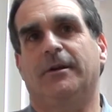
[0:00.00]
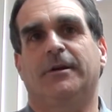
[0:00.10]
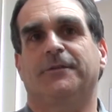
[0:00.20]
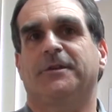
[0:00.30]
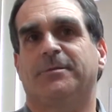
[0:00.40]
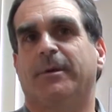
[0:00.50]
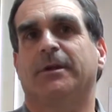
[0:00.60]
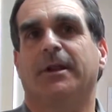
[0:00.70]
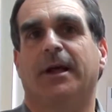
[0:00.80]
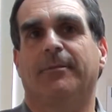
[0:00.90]
You don't have to
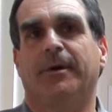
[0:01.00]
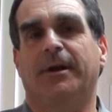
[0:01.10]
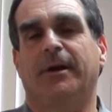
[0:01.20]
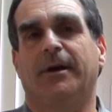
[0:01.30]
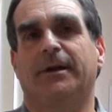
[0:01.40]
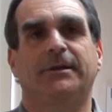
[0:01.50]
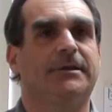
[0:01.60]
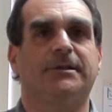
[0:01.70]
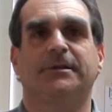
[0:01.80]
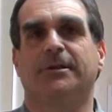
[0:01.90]
spend a lot of money on it.
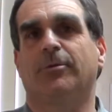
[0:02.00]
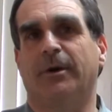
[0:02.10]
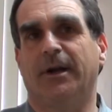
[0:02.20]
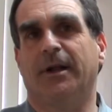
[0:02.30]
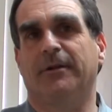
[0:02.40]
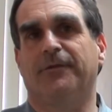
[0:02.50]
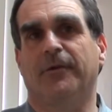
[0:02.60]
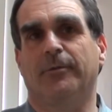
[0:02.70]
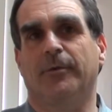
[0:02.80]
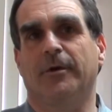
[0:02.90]
This is a $20
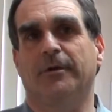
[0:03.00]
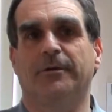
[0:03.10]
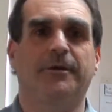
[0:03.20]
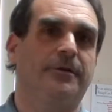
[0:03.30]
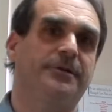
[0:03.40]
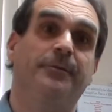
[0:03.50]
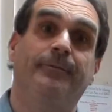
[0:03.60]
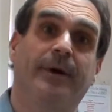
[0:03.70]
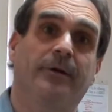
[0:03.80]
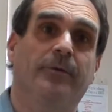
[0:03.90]
foam roller. There are
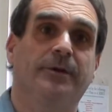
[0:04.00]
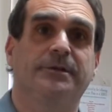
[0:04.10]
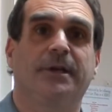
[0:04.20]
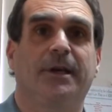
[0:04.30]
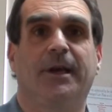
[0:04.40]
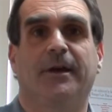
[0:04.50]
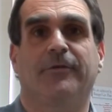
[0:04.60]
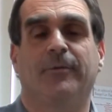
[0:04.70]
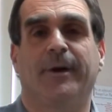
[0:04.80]
some better ones that you can get for